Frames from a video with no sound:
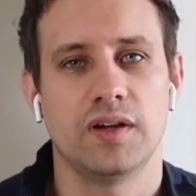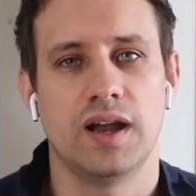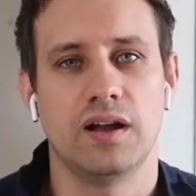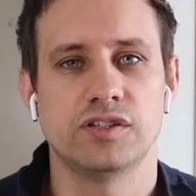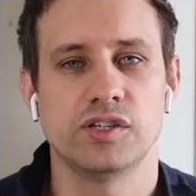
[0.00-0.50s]

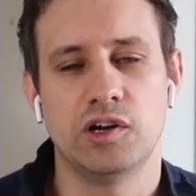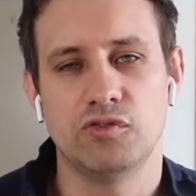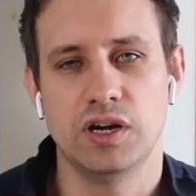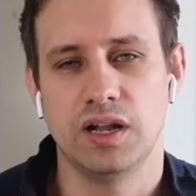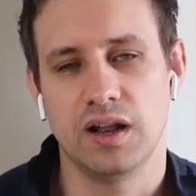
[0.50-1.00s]
And so I
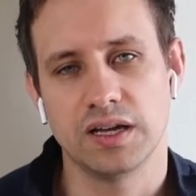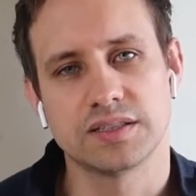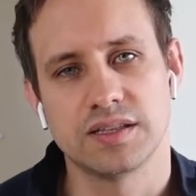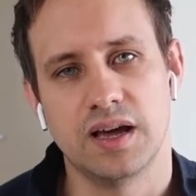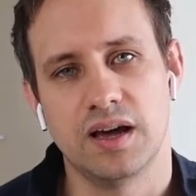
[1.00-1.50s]
really
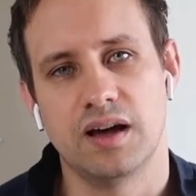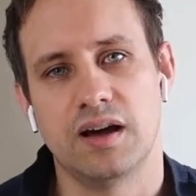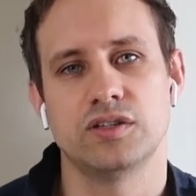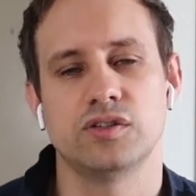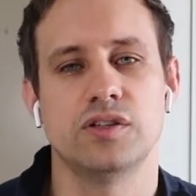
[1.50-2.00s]
liked that.
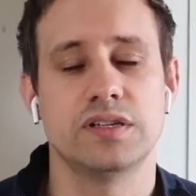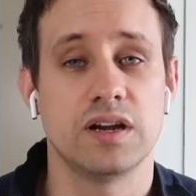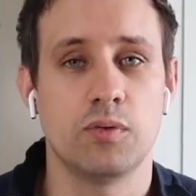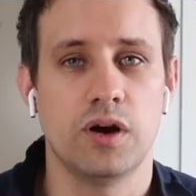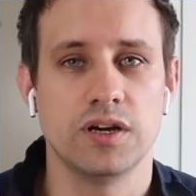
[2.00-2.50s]
I saw that
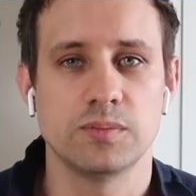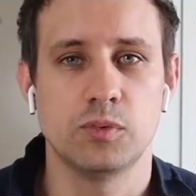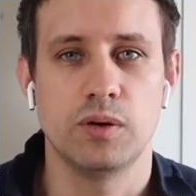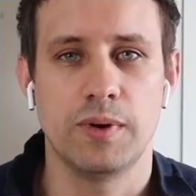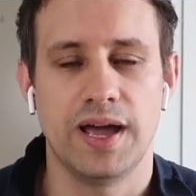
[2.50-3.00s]
Tsinghua is
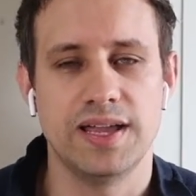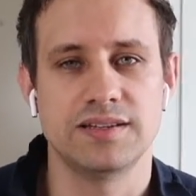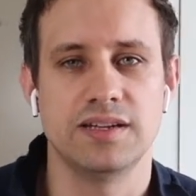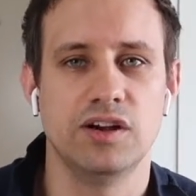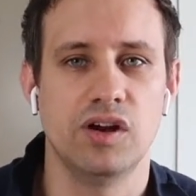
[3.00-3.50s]
more about
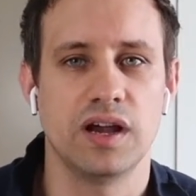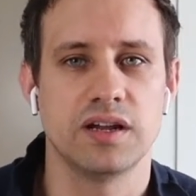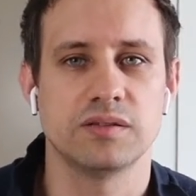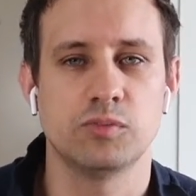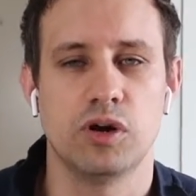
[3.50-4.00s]
engineering and
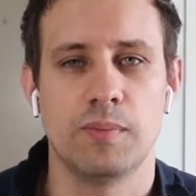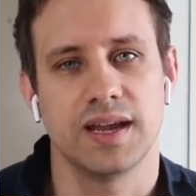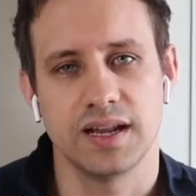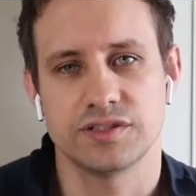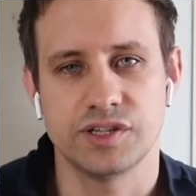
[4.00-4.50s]
it's more
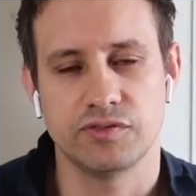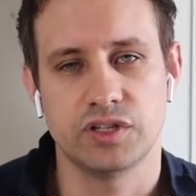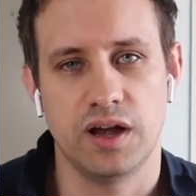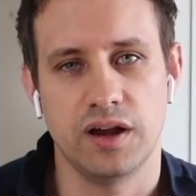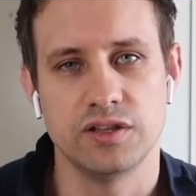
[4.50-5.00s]
getting stuff
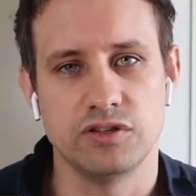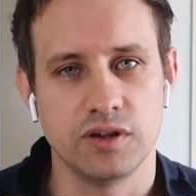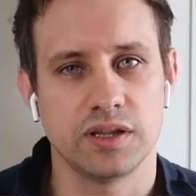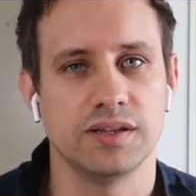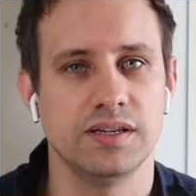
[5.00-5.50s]
done and
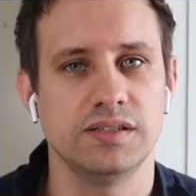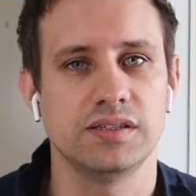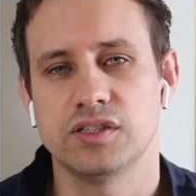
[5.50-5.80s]
doing things.